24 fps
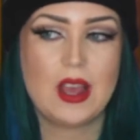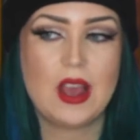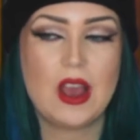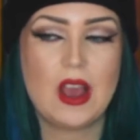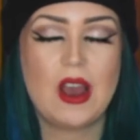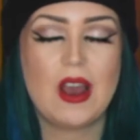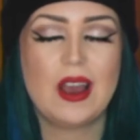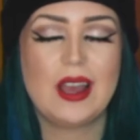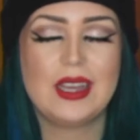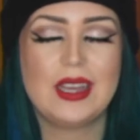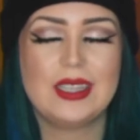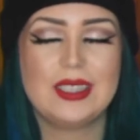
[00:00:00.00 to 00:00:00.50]

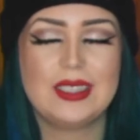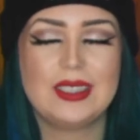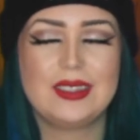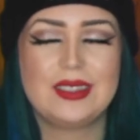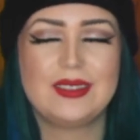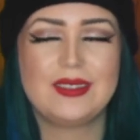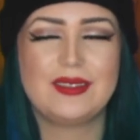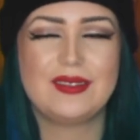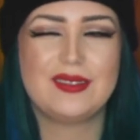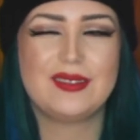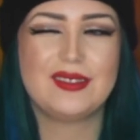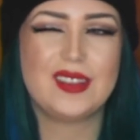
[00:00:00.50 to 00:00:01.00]
it's
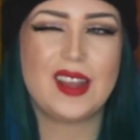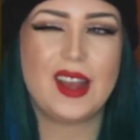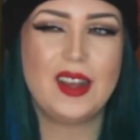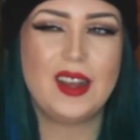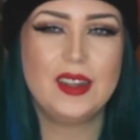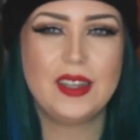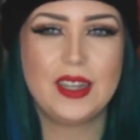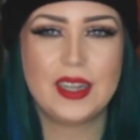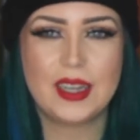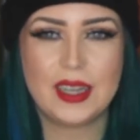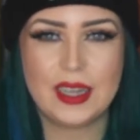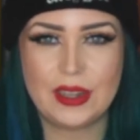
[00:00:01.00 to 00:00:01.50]

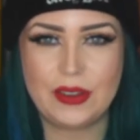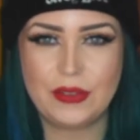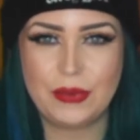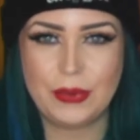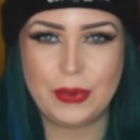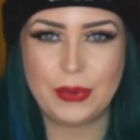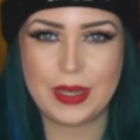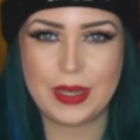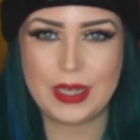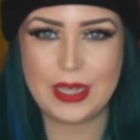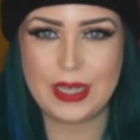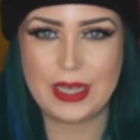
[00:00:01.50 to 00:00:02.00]
unclear of
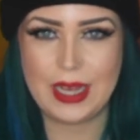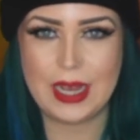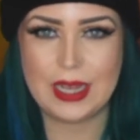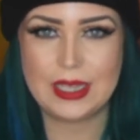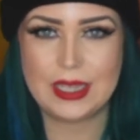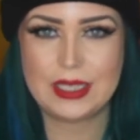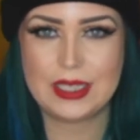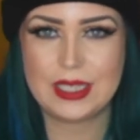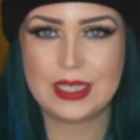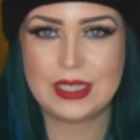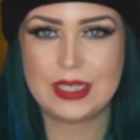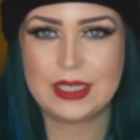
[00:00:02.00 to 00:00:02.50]
what he
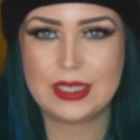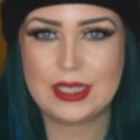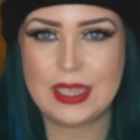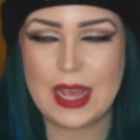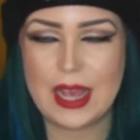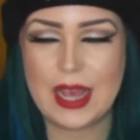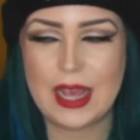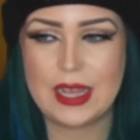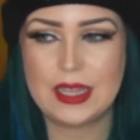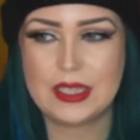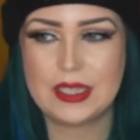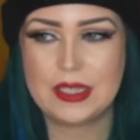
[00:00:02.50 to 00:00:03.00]
actually said,